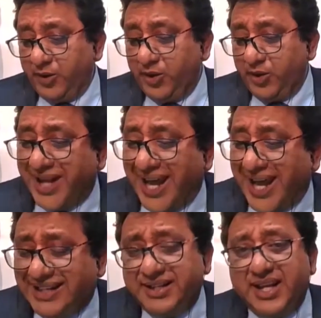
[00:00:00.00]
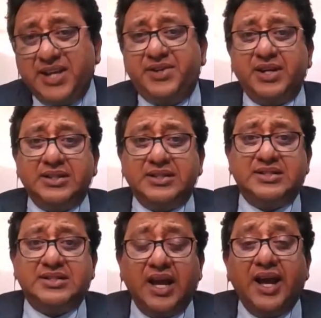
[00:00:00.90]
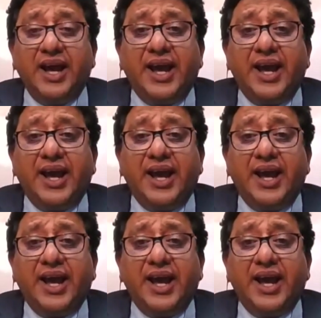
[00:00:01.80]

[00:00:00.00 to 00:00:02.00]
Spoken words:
the United Nations,